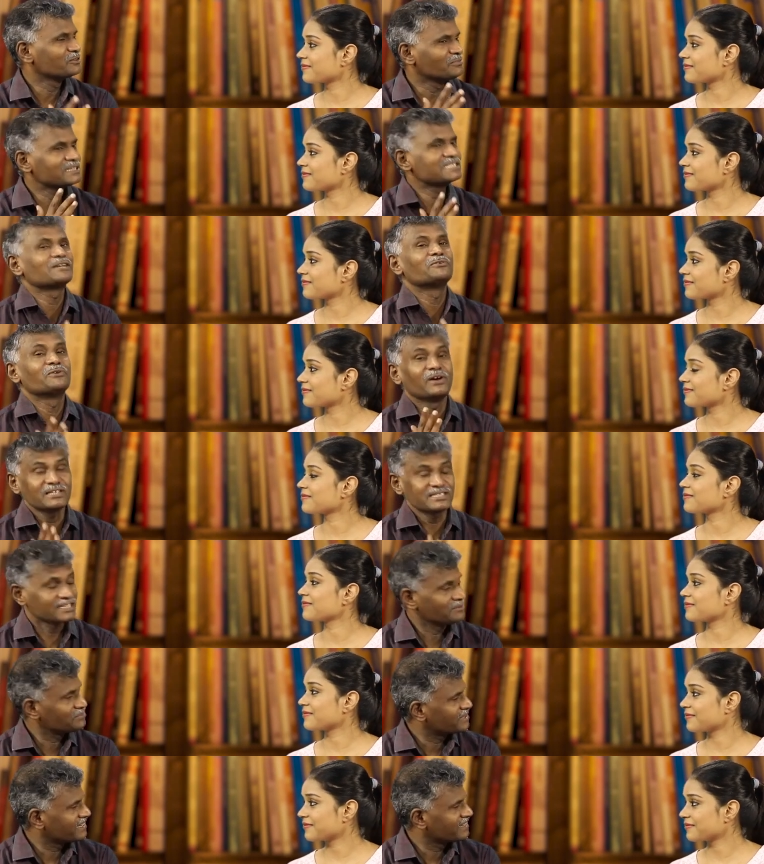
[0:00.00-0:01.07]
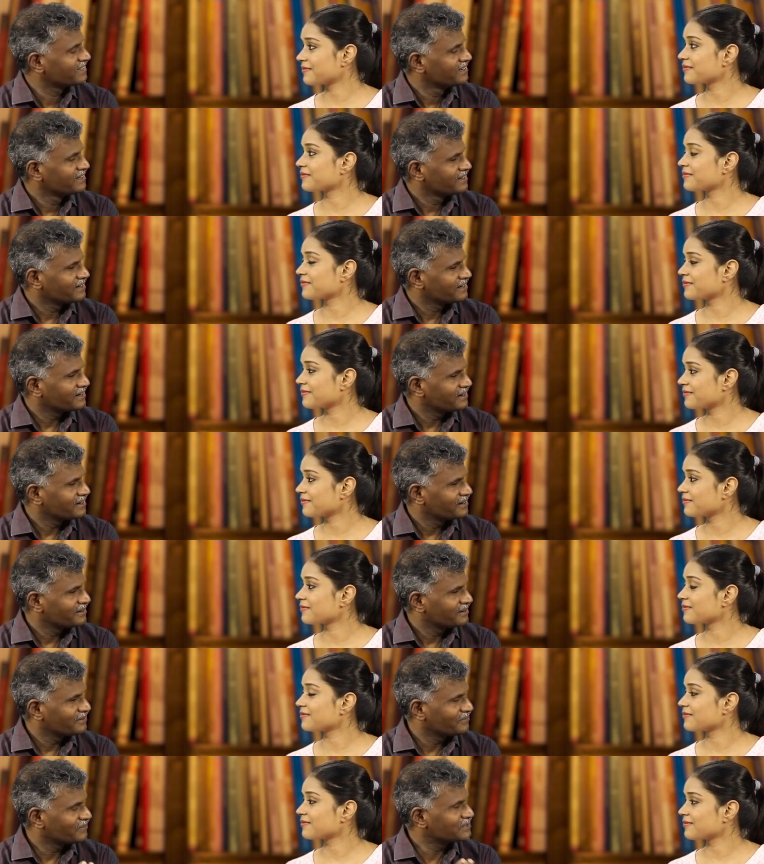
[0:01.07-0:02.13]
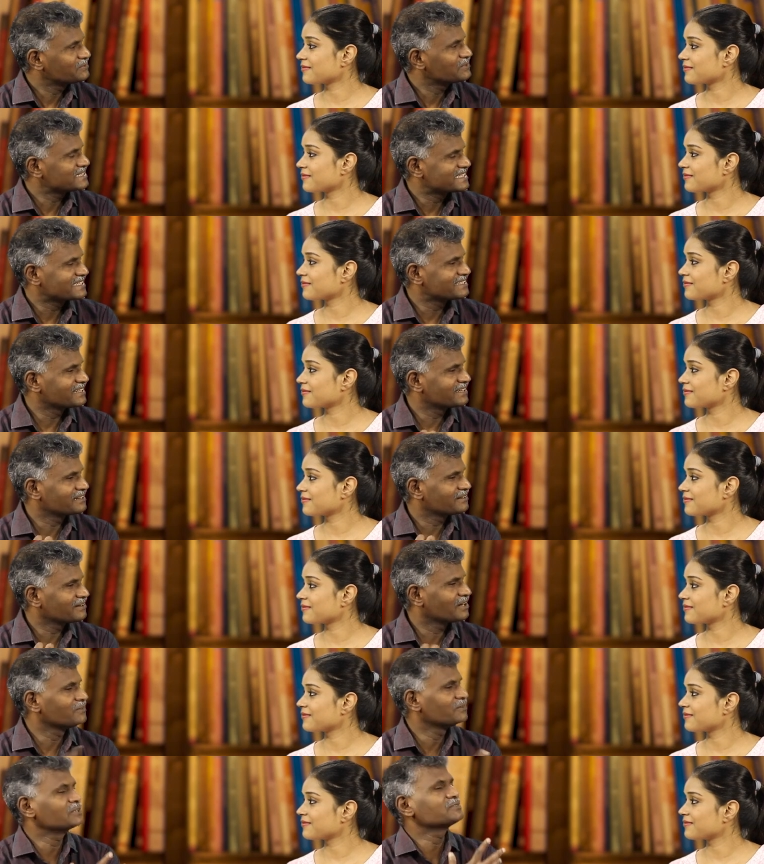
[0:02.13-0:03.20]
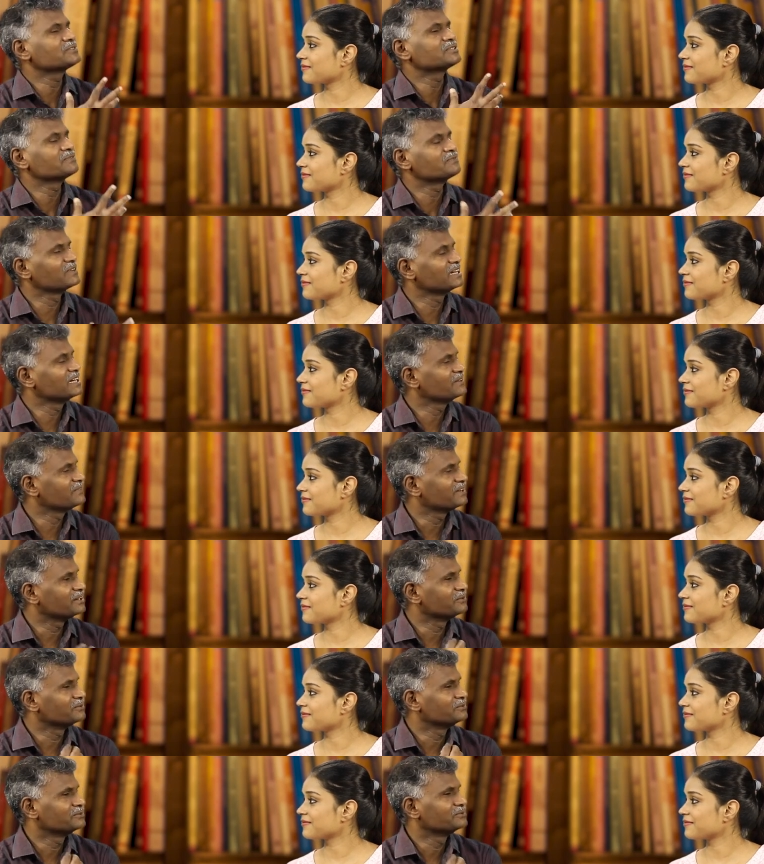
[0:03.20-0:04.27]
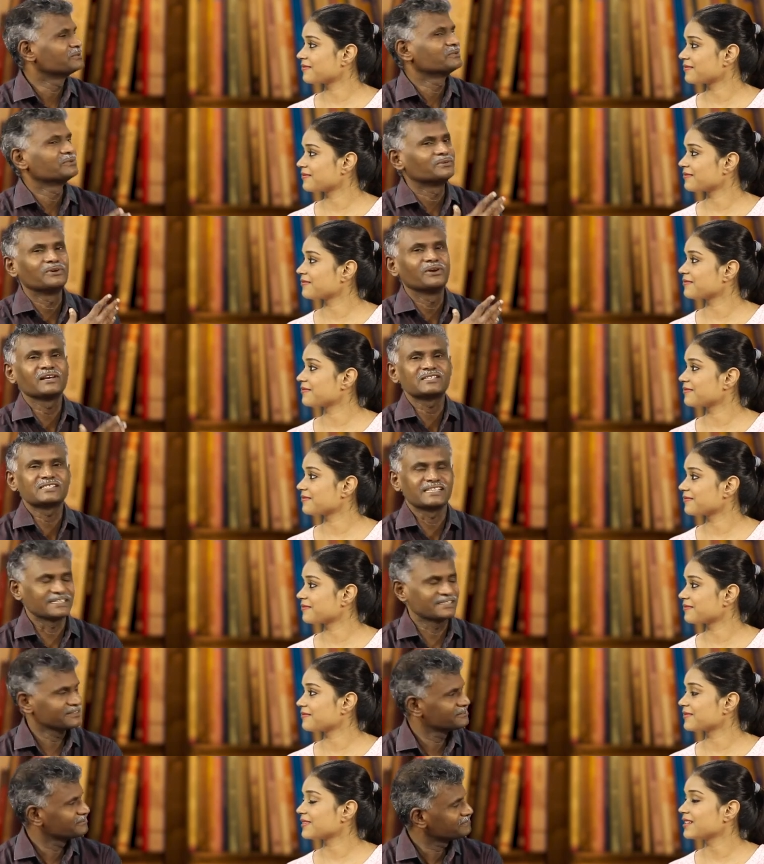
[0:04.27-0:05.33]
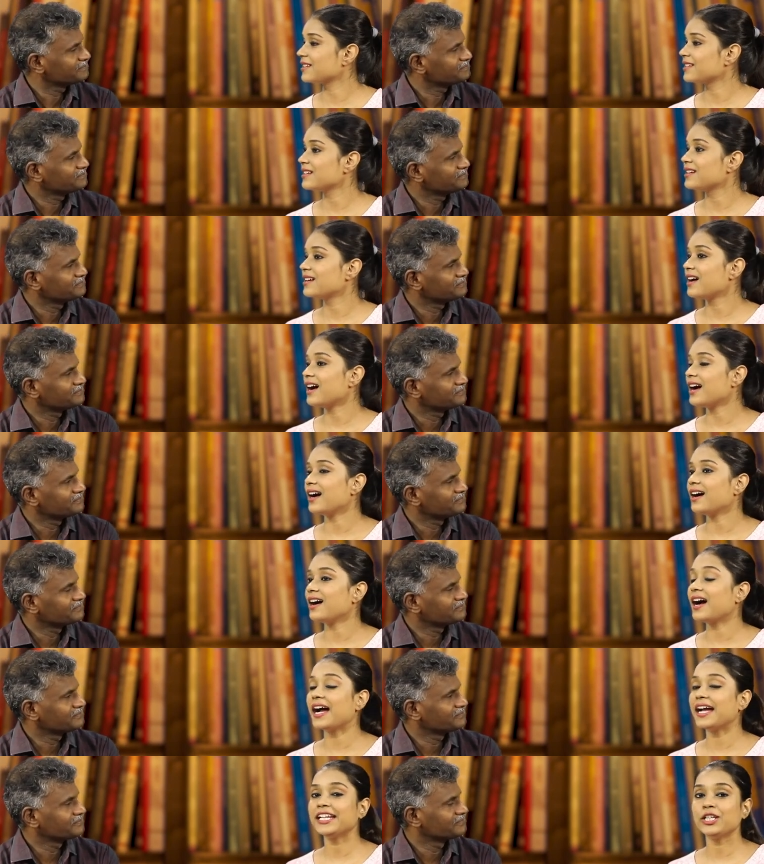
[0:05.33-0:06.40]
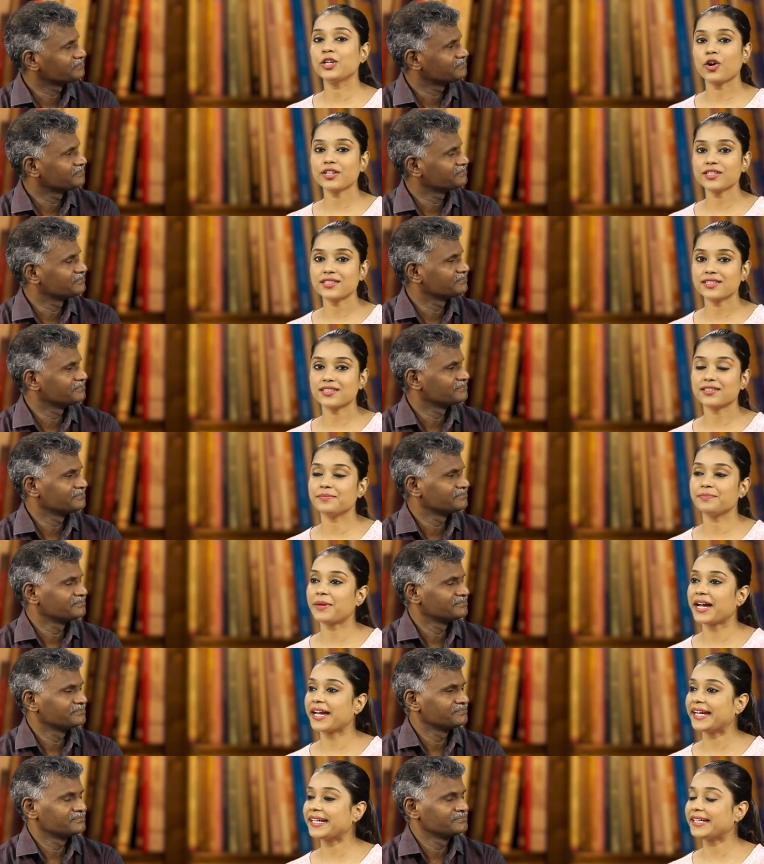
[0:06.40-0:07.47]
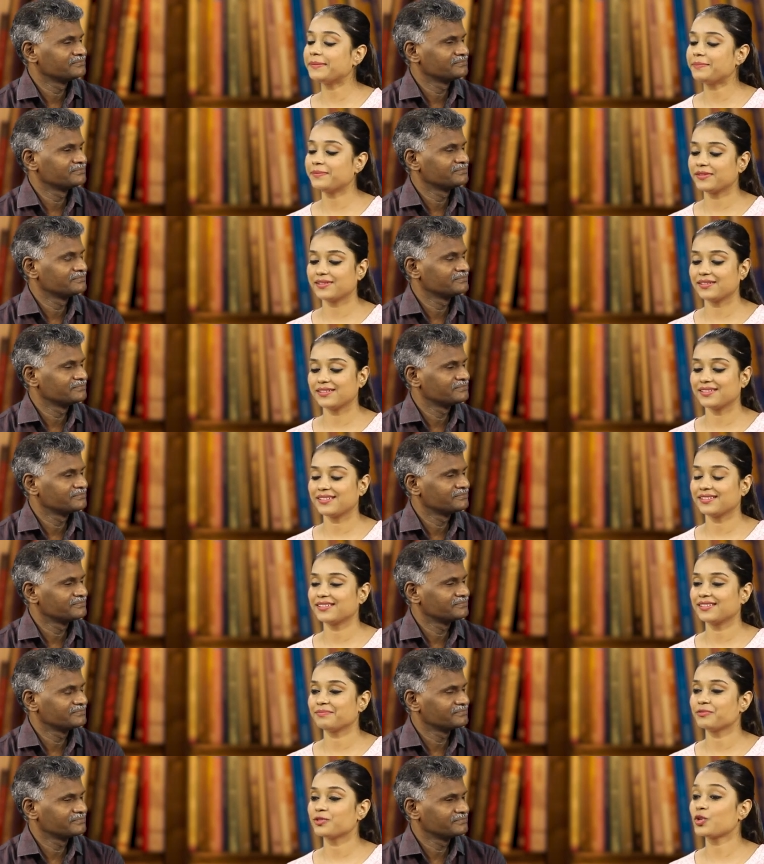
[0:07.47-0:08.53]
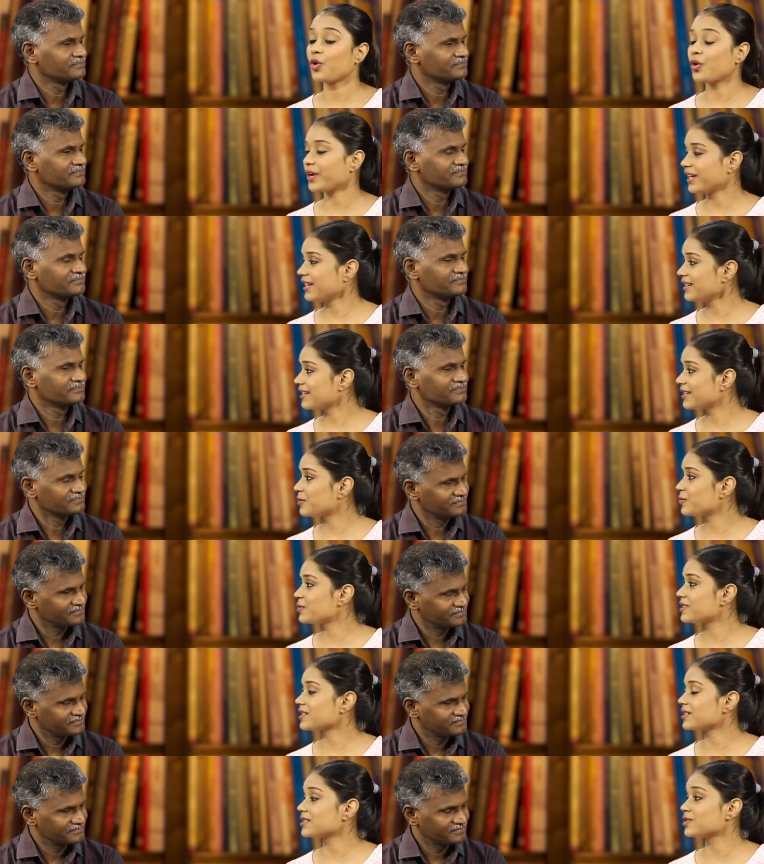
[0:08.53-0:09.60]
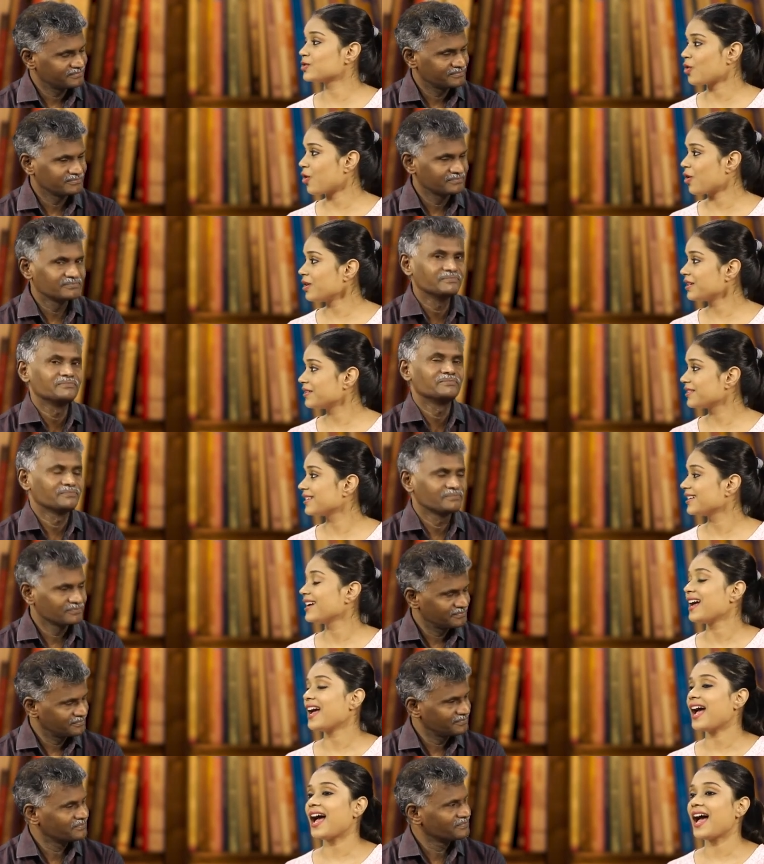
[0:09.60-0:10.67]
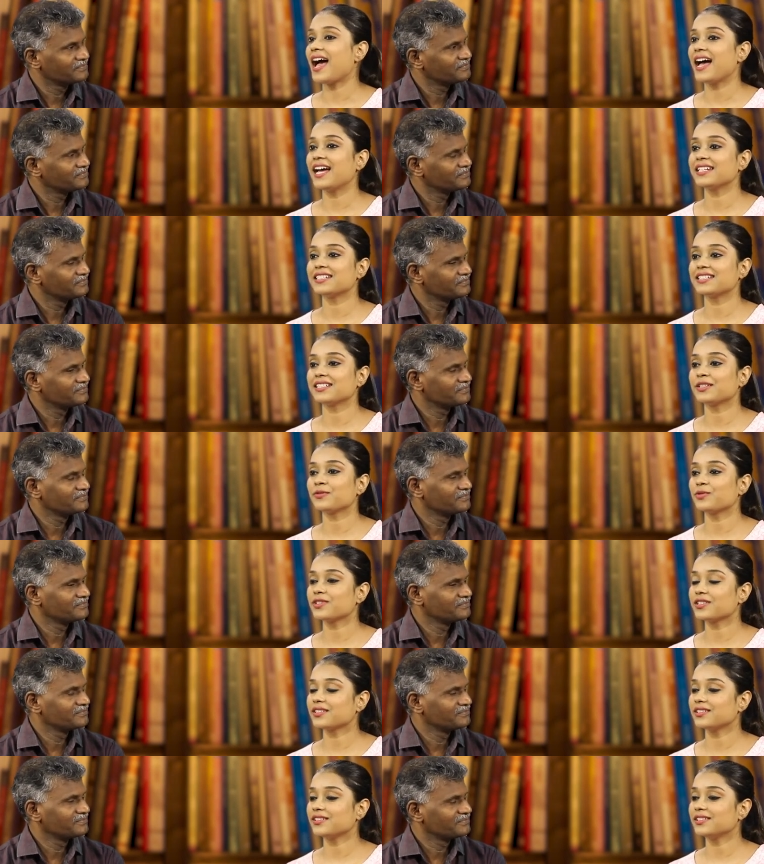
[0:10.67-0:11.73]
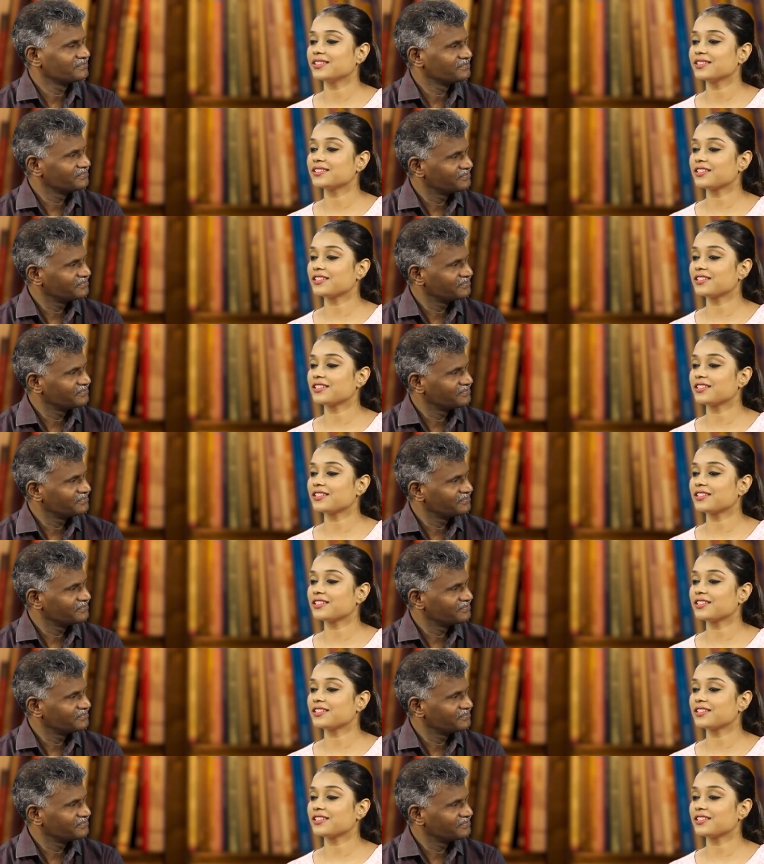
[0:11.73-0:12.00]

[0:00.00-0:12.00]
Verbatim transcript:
Speaker 1: you must have lost something. What was it and how, what was the feeling when you lost it?
Speaker 2: Uh, I lost my uh, toy. It was a dog and it was a